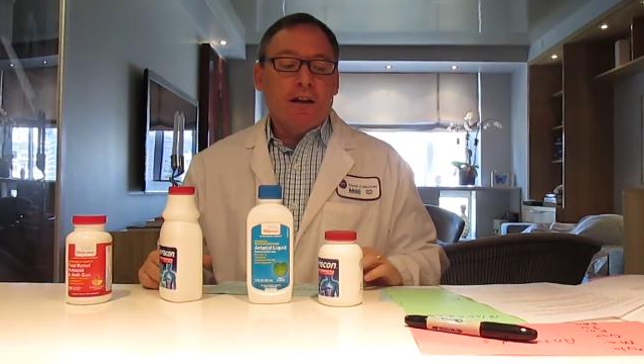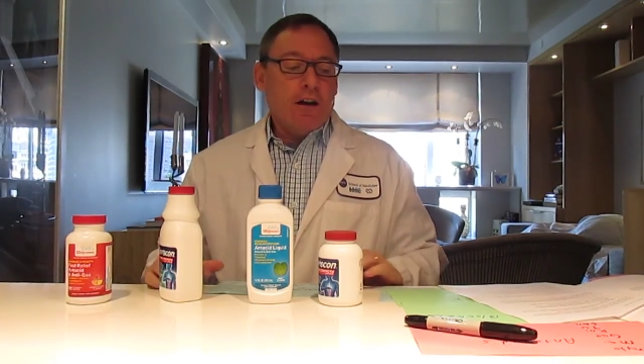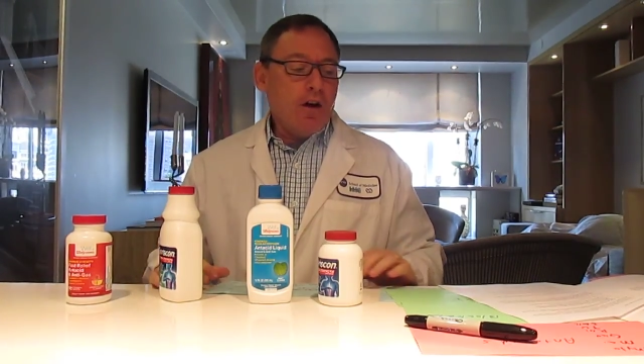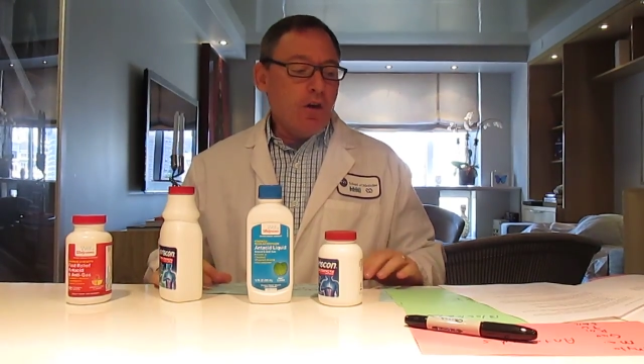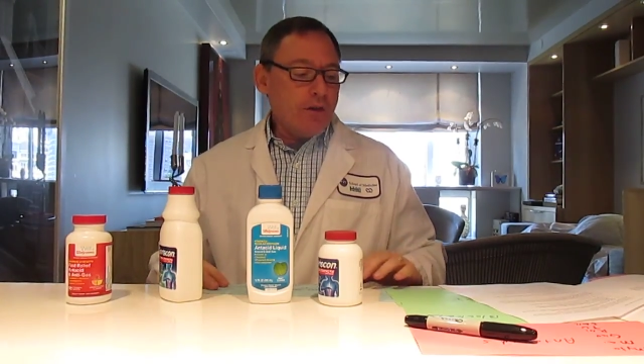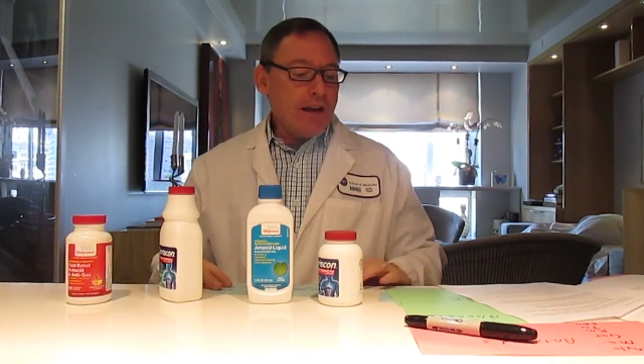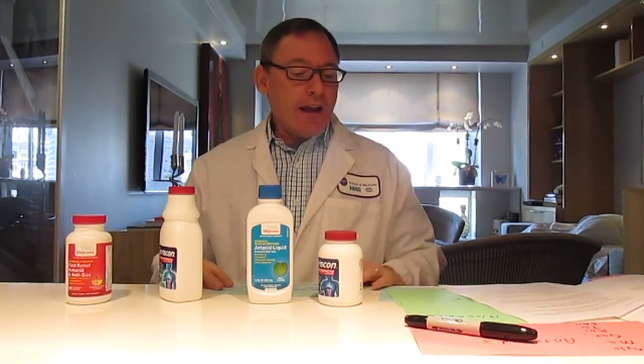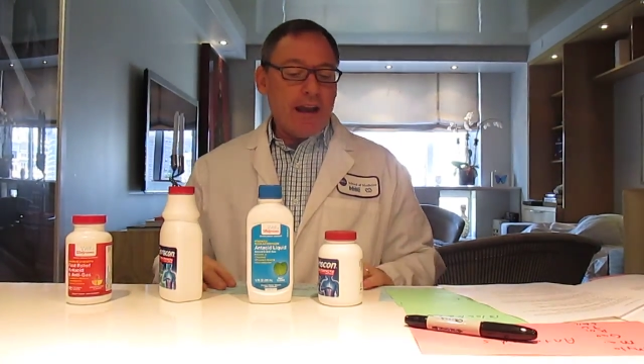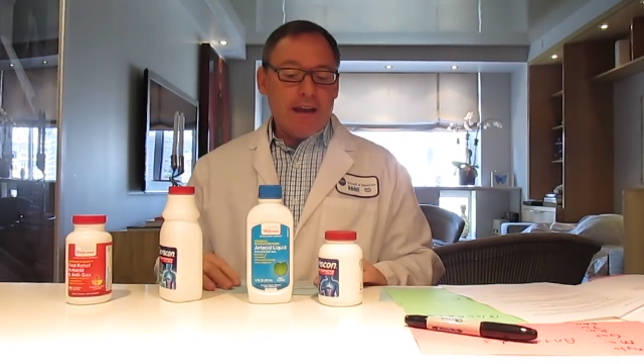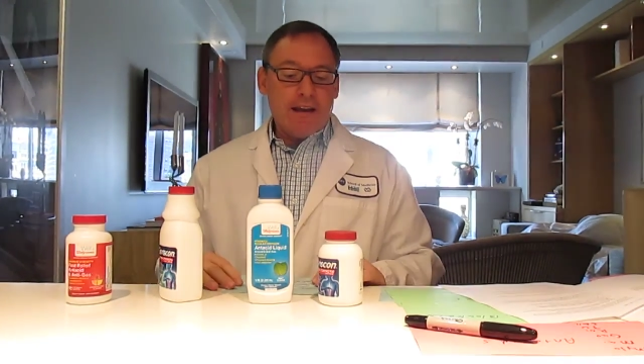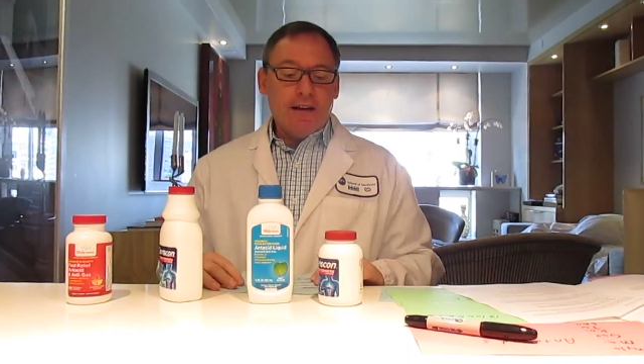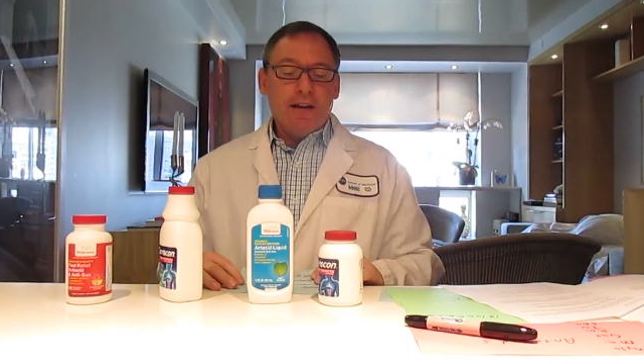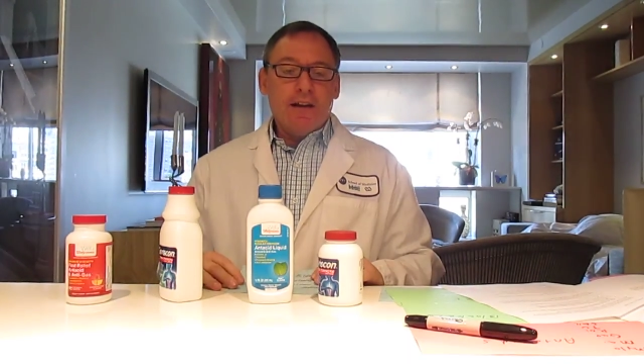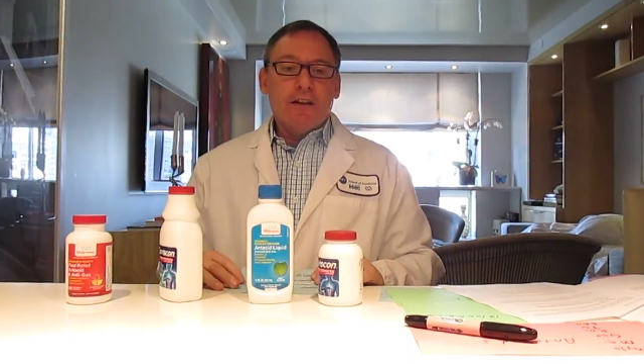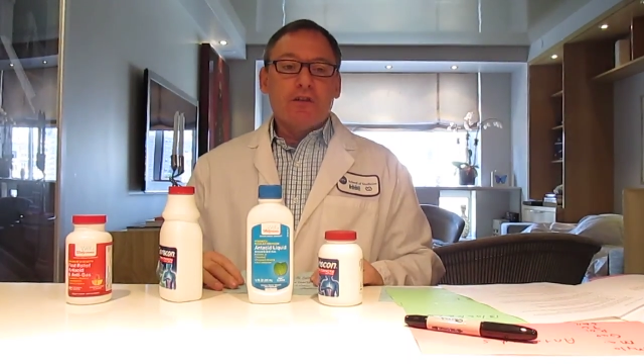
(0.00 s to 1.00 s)

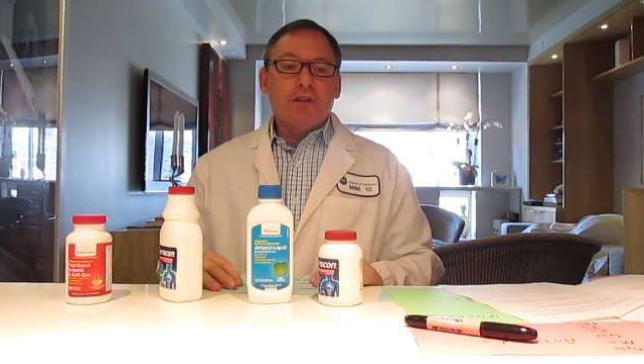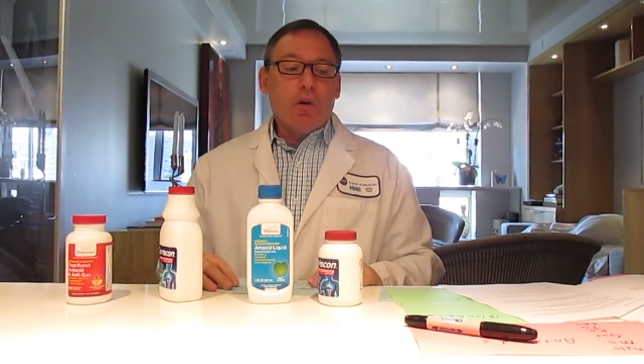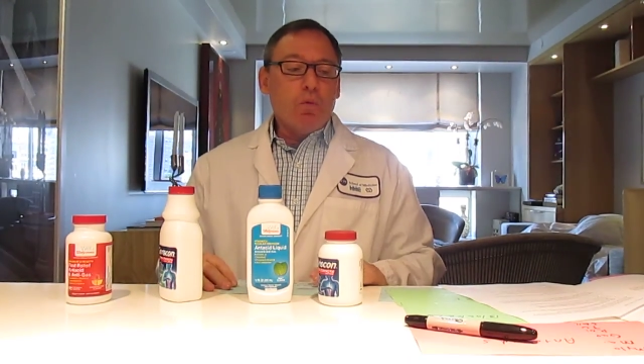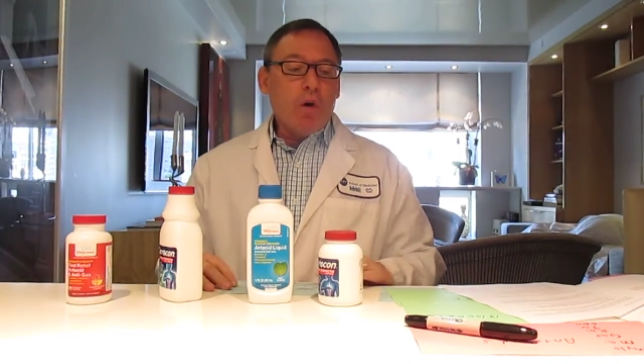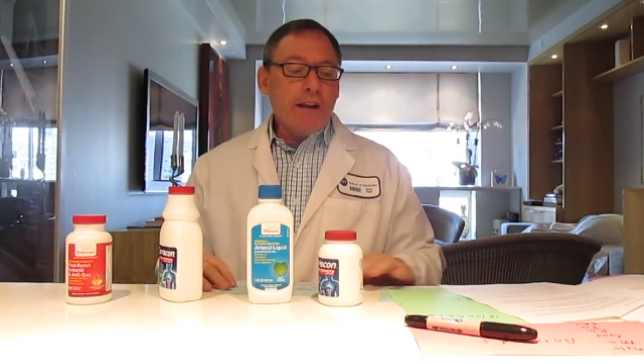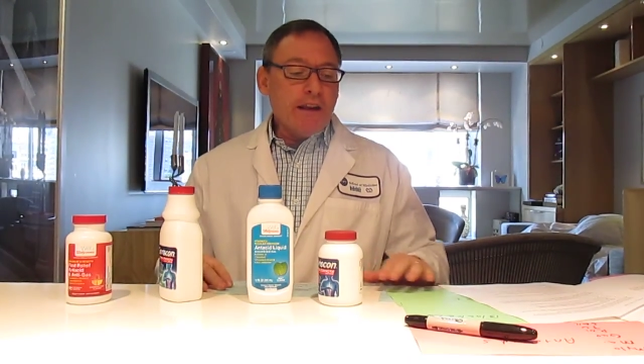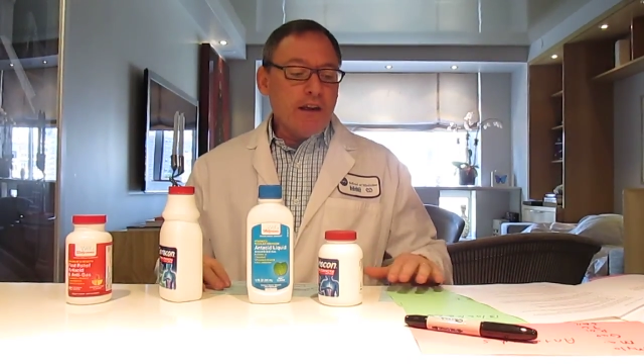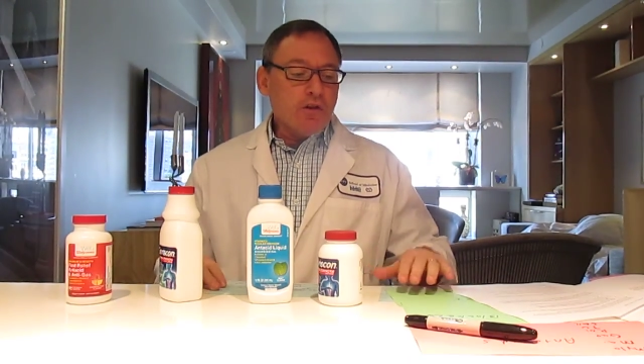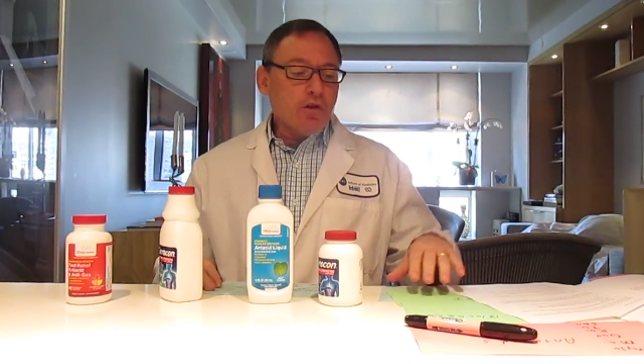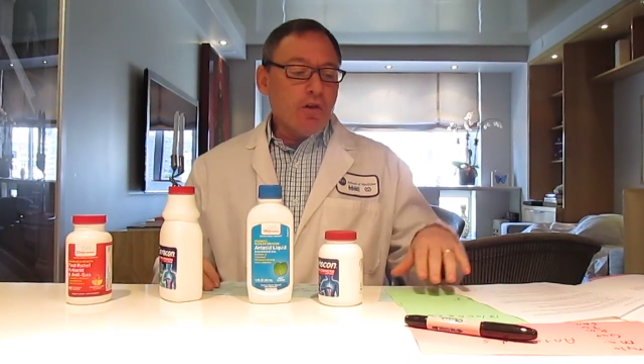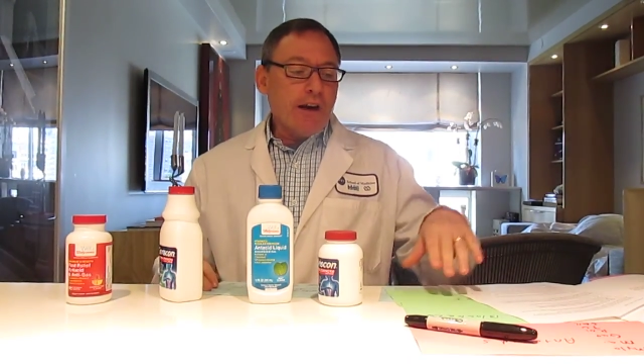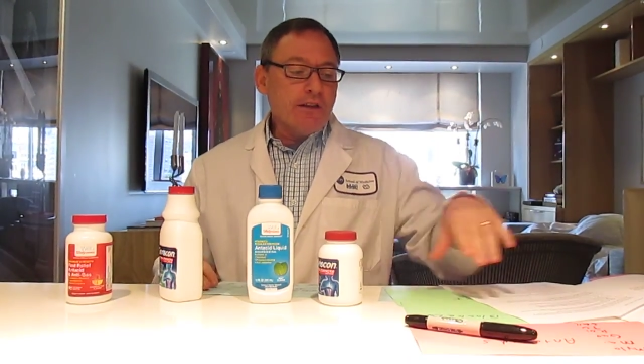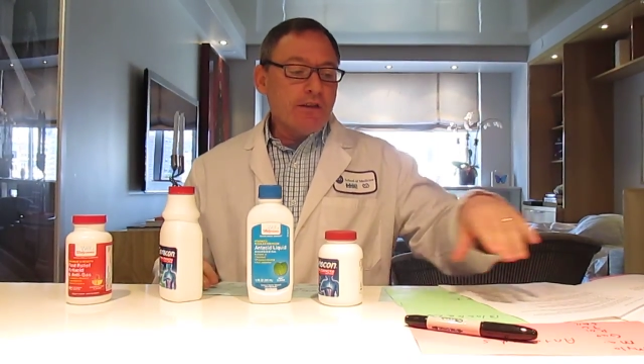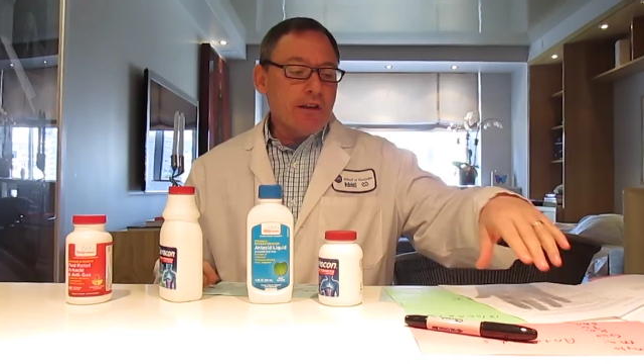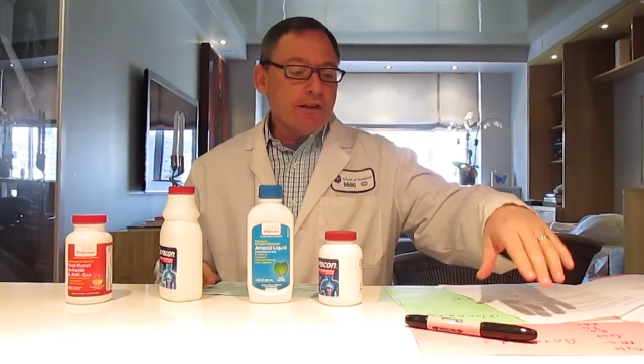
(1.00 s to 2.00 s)
Okay, so what are your
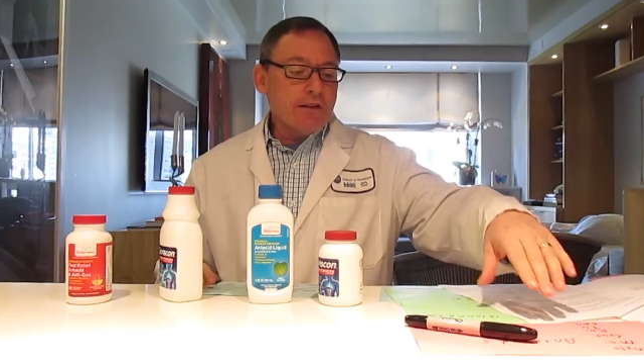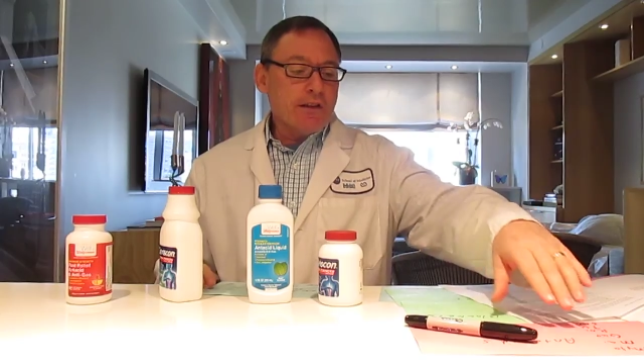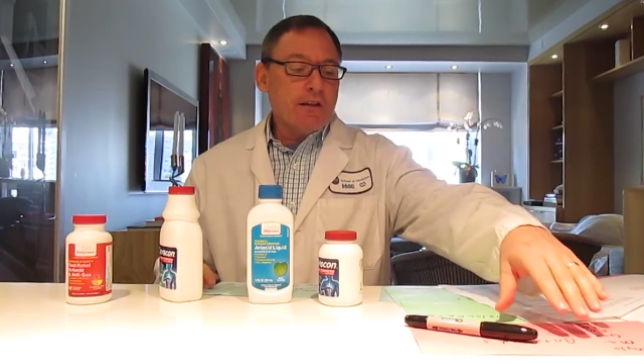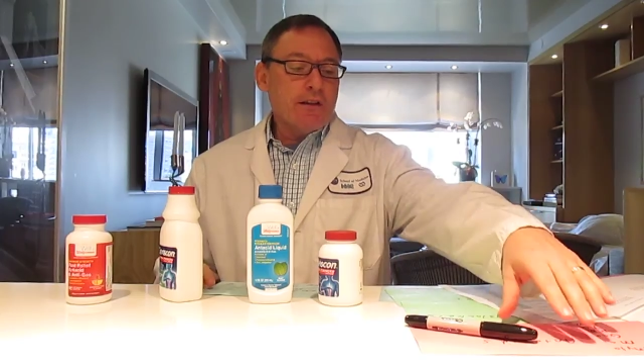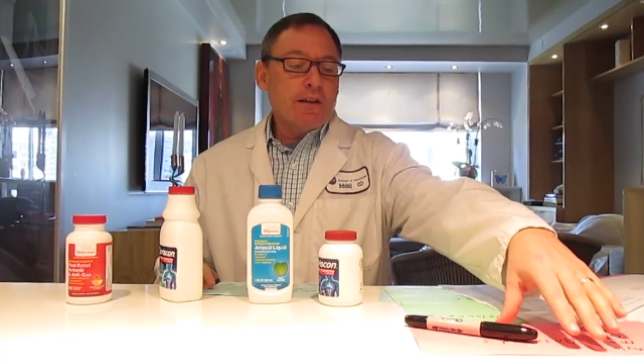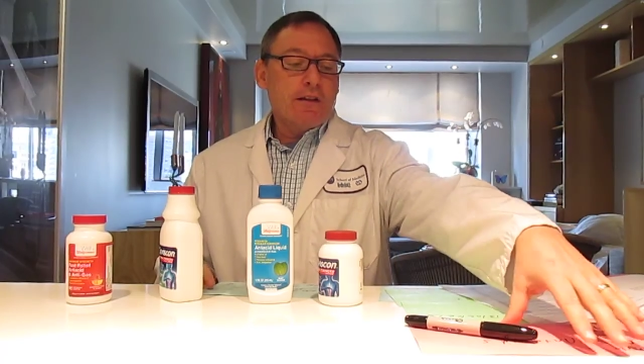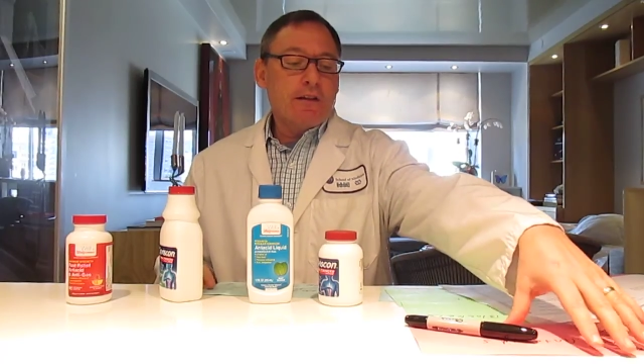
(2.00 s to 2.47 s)
choices?